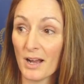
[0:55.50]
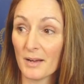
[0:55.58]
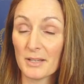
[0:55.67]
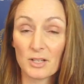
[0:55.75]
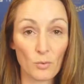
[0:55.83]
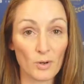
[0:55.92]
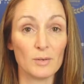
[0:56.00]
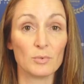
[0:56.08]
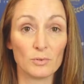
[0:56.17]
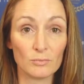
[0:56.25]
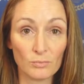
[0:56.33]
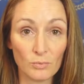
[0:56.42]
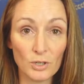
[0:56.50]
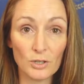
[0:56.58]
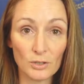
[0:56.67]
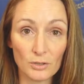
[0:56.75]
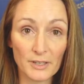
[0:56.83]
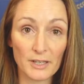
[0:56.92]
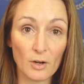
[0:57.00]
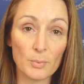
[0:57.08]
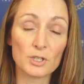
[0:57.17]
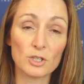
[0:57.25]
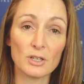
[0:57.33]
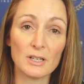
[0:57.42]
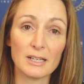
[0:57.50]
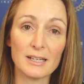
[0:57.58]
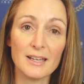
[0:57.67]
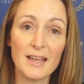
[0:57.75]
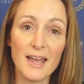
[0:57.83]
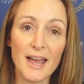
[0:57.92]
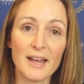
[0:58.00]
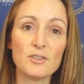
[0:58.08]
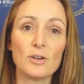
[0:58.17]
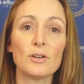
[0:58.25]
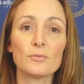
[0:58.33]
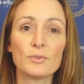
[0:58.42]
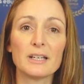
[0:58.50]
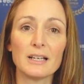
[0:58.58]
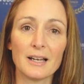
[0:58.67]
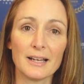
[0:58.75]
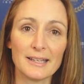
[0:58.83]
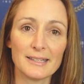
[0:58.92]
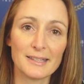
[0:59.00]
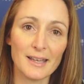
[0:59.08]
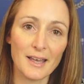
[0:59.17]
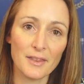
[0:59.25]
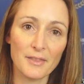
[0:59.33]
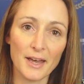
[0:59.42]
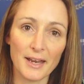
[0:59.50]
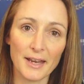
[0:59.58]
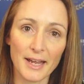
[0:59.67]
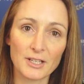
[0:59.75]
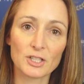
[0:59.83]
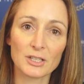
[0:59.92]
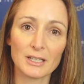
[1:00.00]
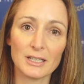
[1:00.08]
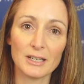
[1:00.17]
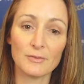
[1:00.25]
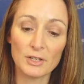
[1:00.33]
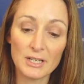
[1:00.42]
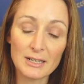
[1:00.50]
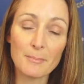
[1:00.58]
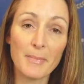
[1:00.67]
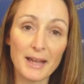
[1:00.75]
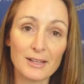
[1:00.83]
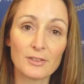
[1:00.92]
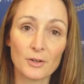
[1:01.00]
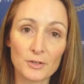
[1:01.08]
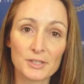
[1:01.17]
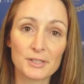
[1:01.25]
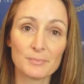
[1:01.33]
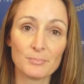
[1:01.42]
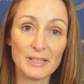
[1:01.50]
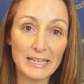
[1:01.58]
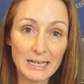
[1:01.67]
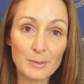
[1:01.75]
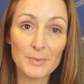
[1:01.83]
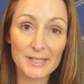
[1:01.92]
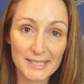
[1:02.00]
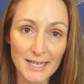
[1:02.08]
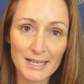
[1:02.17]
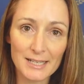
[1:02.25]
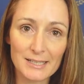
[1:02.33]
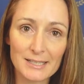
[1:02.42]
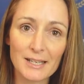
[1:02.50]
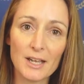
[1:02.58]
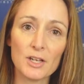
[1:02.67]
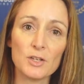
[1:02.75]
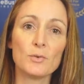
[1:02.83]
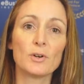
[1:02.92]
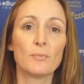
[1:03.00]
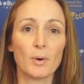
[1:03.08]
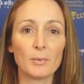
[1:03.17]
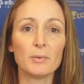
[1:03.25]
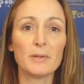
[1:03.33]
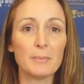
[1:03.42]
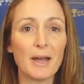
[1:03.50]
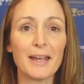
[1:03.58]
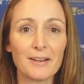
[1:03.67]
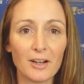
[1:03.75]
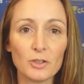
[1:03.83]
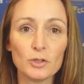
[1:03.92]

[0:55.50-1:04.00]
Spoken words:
incredible world and opportunity, and not realize that actually if you didn't make those beginner mistakes, you would have probably made a